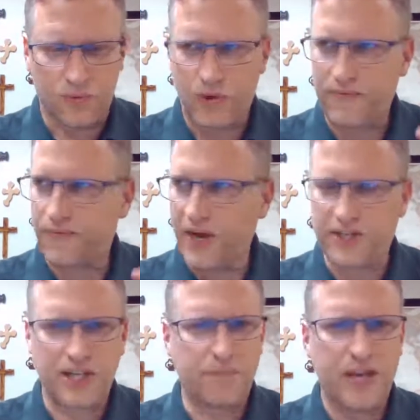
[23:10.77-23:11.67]

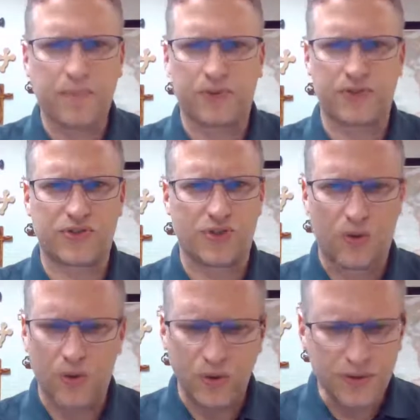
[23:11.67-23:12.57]
refreshing people's
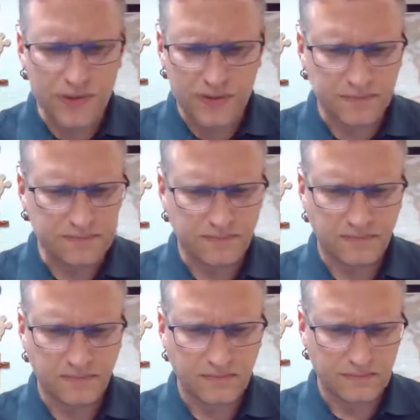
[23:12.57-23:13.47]
souls.
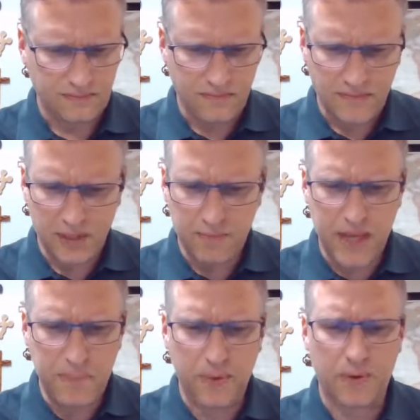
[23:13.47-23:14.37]

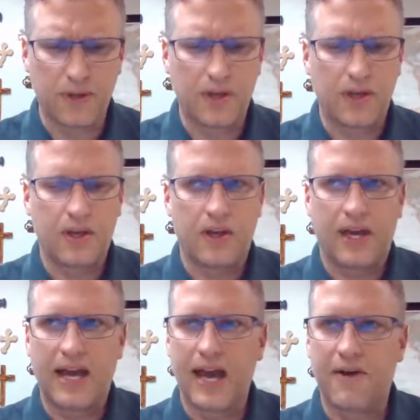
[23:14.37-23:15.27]
People
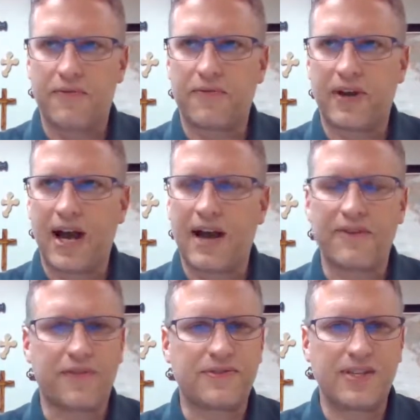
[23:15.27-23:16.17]

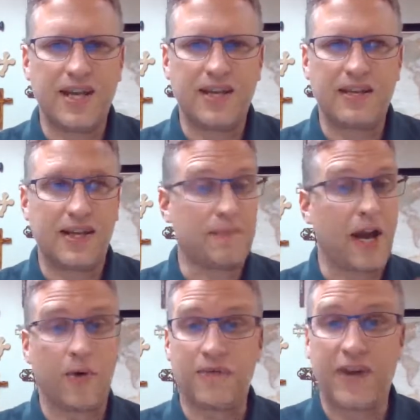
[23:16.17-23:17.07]
I've seen in
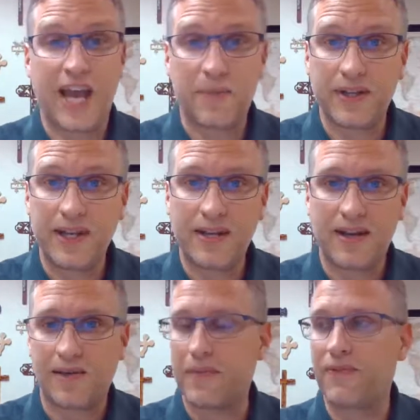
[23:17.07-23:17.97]
my own family,
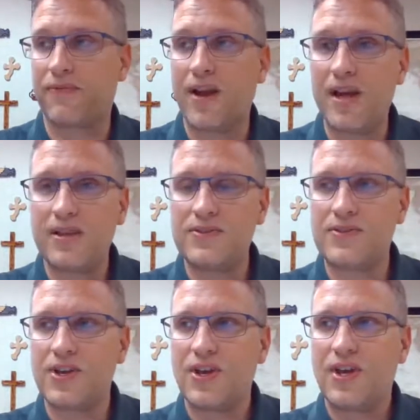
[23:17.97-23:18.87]
my
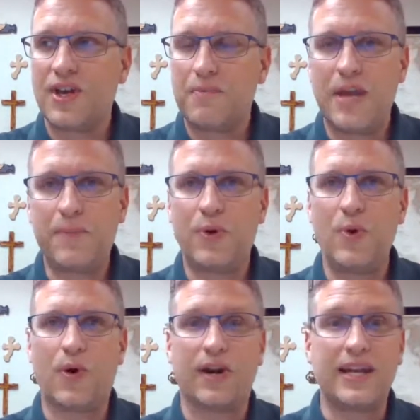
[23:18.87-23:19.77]
friends, people
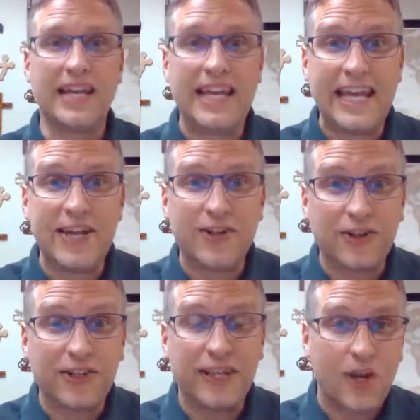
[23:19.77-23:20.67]
who are
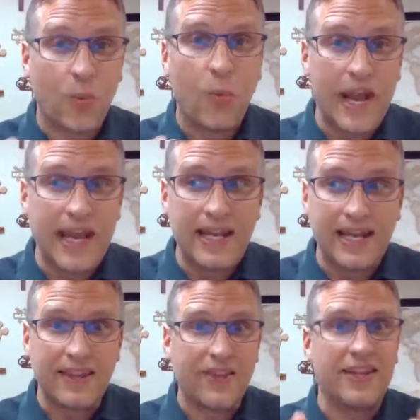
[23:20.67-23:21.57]
eagerly
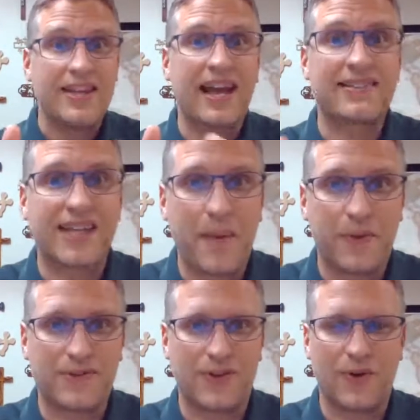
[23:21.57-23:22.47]
awaiting the next
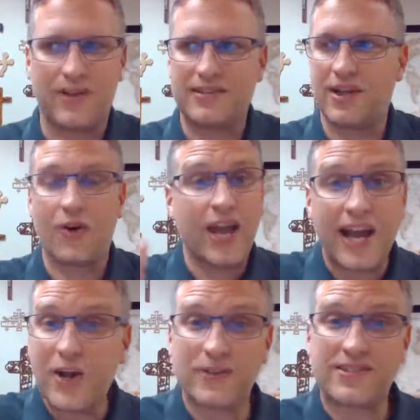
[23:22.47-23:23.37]
episode. They say, "Okay,
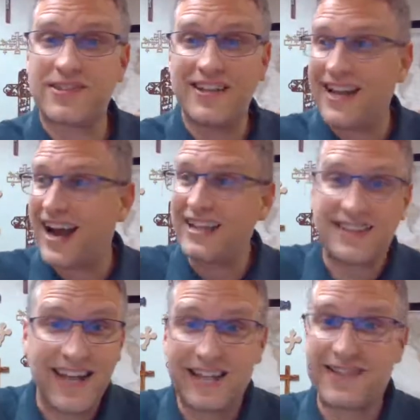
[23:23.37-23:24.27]
I know it's Sunday night.
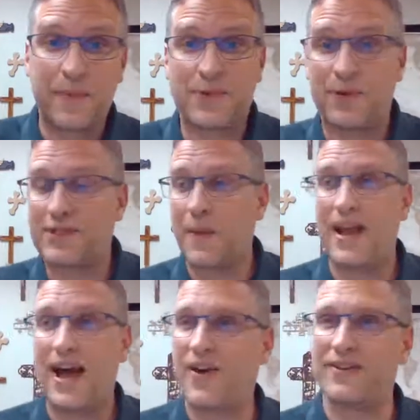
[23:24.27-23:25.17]
The next episode's
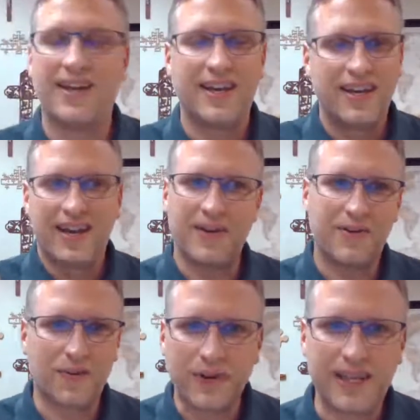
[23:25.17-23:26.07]
coming out, and
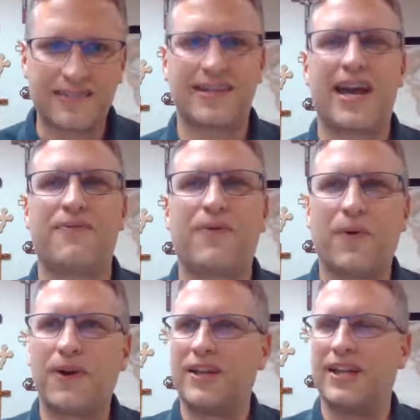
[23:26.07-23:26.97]
I'm really excited
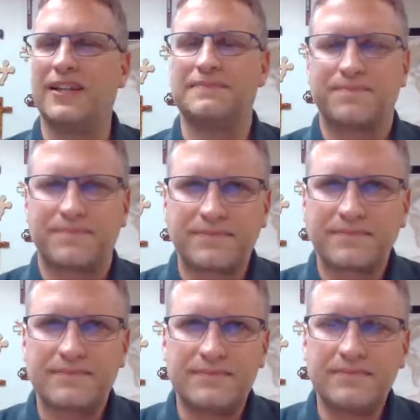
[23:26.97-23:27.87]
for it."
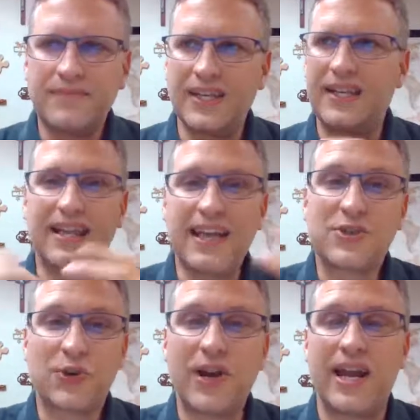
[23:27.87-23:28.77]
And
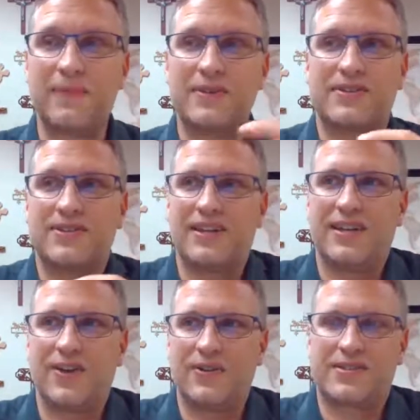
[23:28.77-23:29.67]
that's great. I mean,
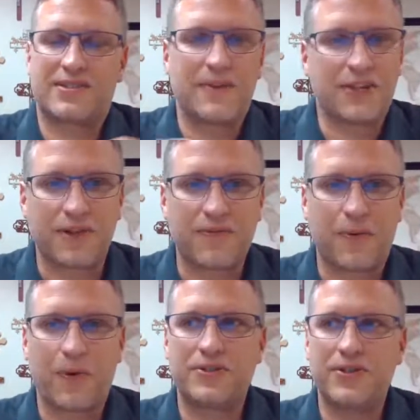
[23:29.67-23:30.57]
it's something to look
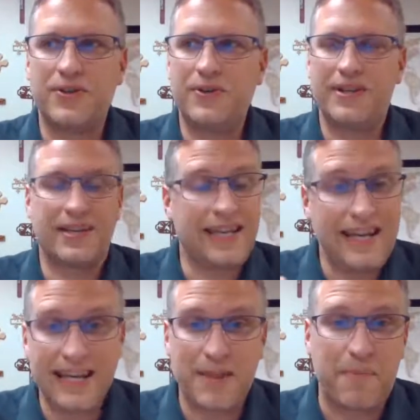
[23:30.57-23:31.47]
forward to.
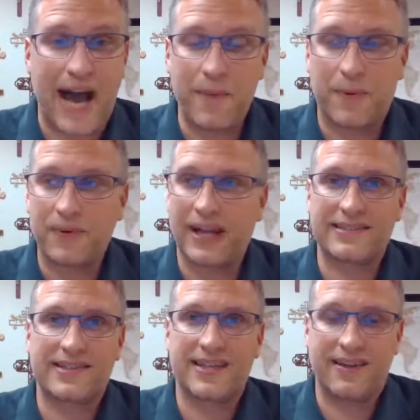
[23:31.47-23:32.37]
Getting in the Bible, like
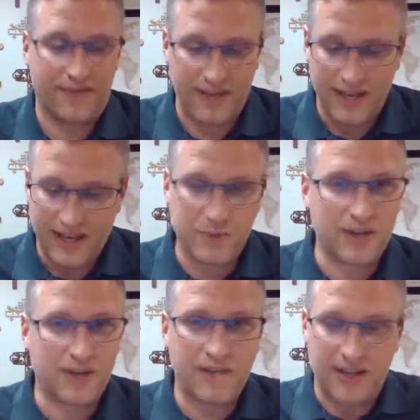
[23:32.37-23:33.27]
I said,
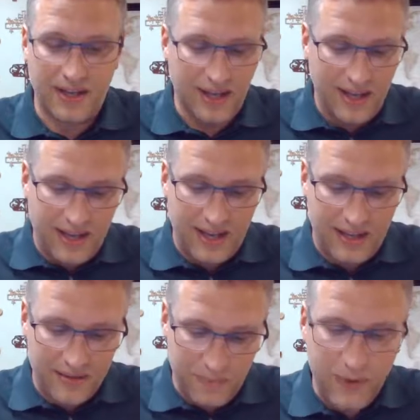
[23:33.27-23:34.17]
especially if
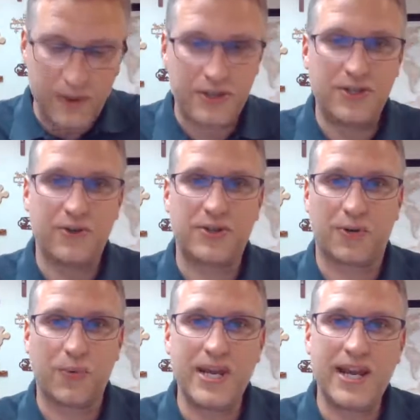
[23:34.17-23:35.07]
it pushes you
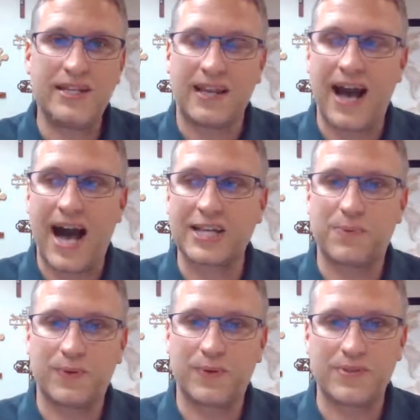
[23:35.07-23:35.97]
to read the
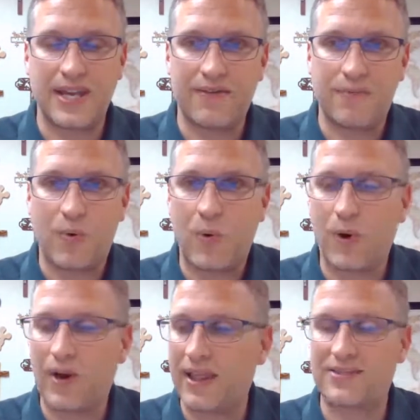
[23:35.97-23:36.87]
Gospels even
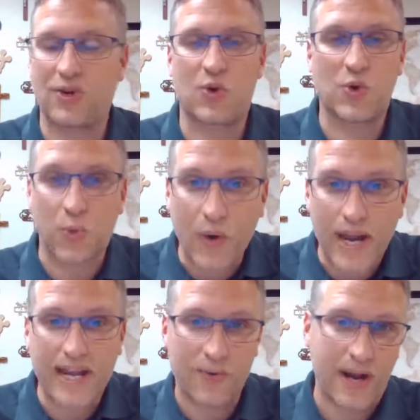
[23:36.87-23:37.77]
more. That's a
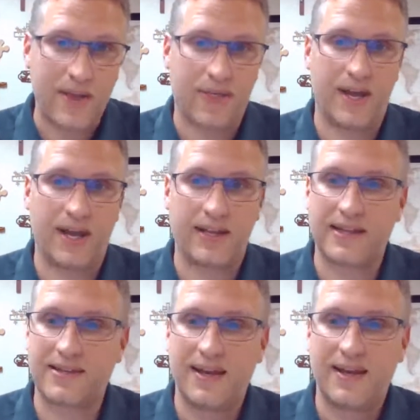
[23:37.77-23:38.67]
great, great thing.
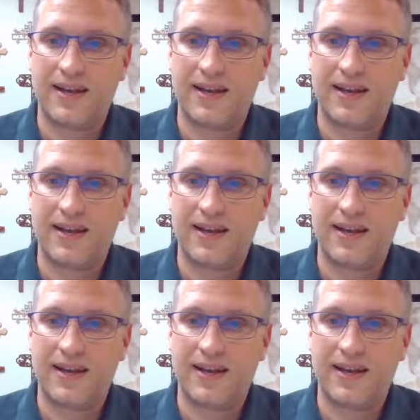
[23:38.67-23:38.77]
That's